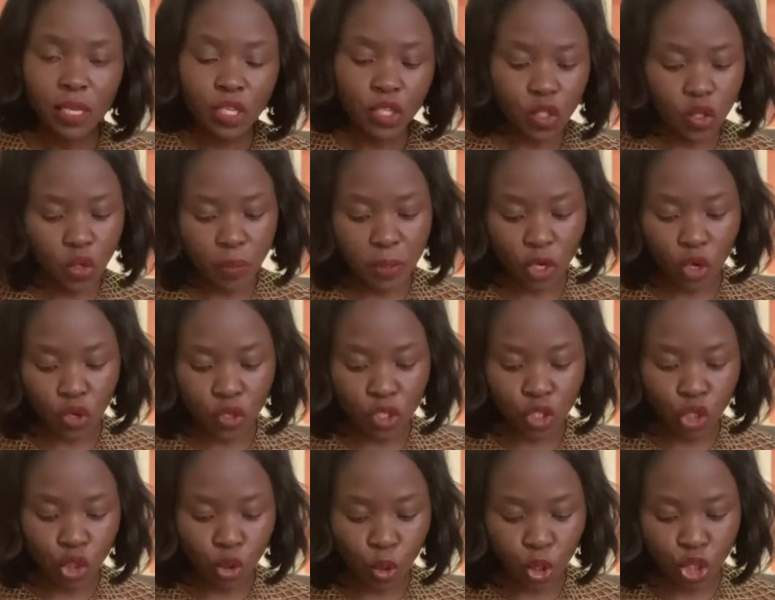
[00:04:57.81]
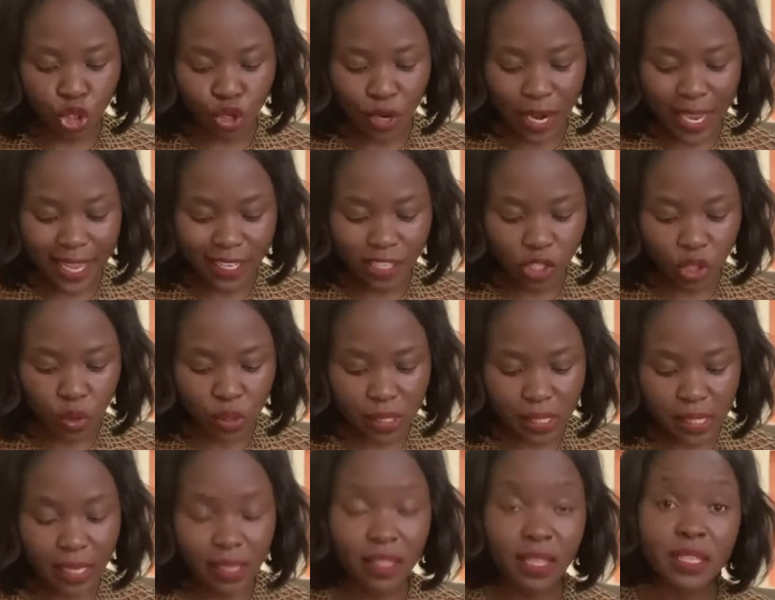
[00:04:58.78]
So because you're trying to
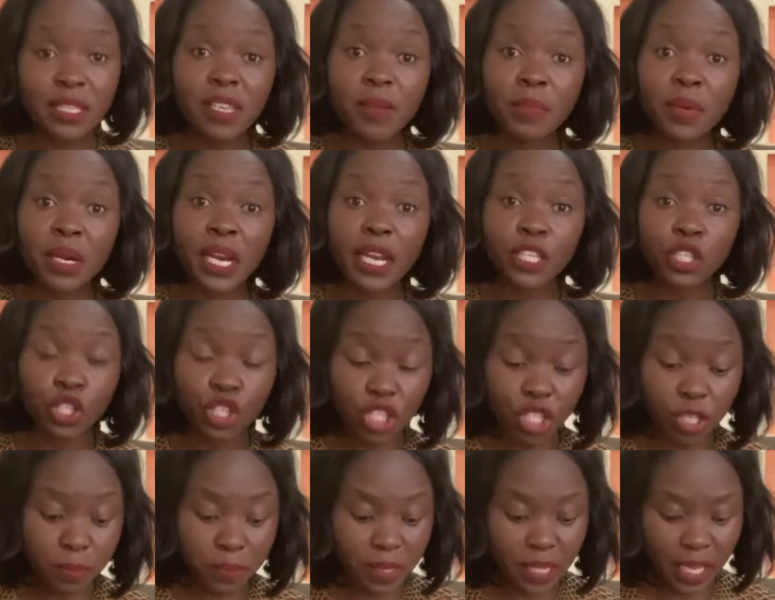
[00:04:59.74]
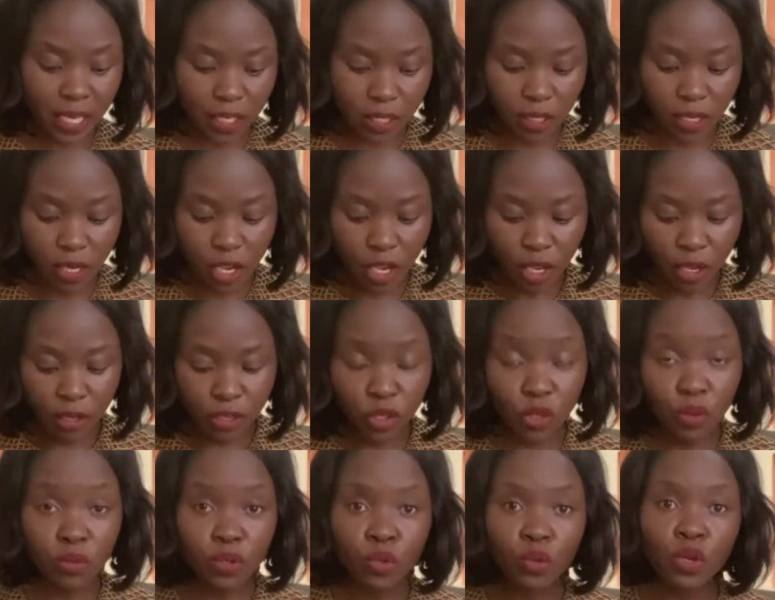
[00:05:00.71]
seek the same relationship that
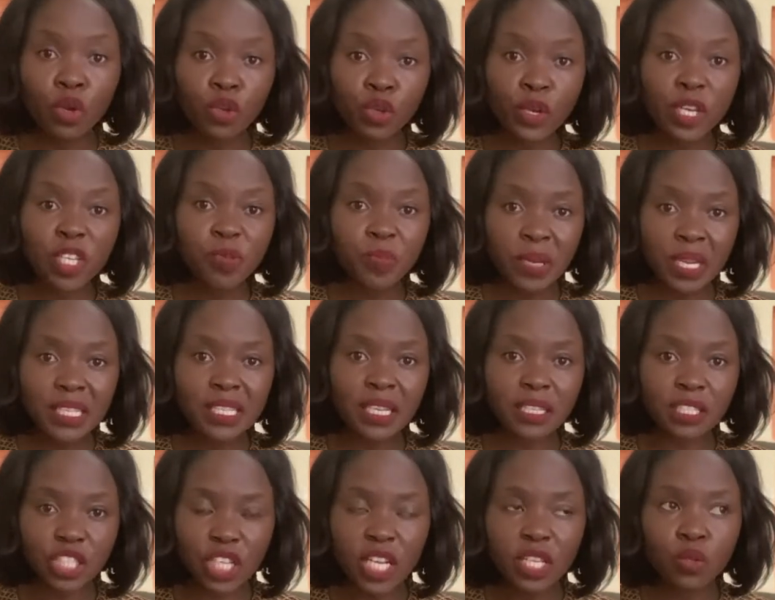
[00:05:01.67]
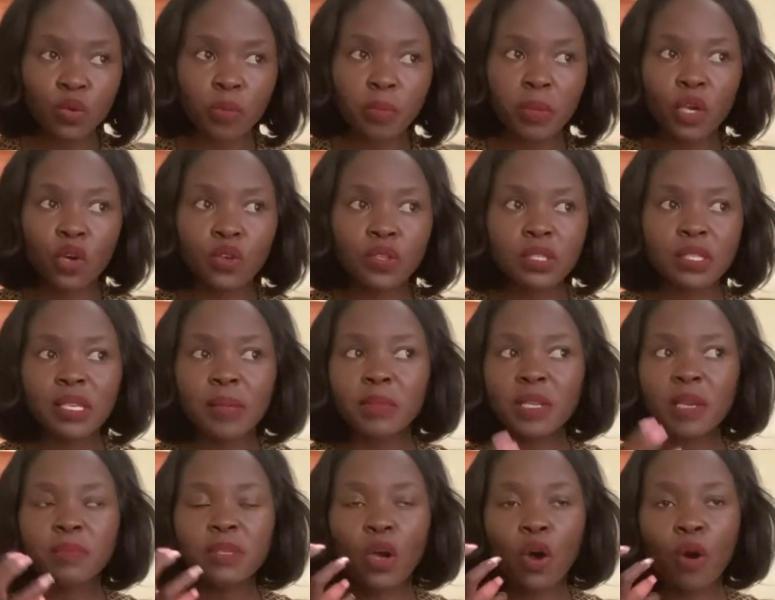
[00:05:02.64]
you experience at childhood, because sometimes our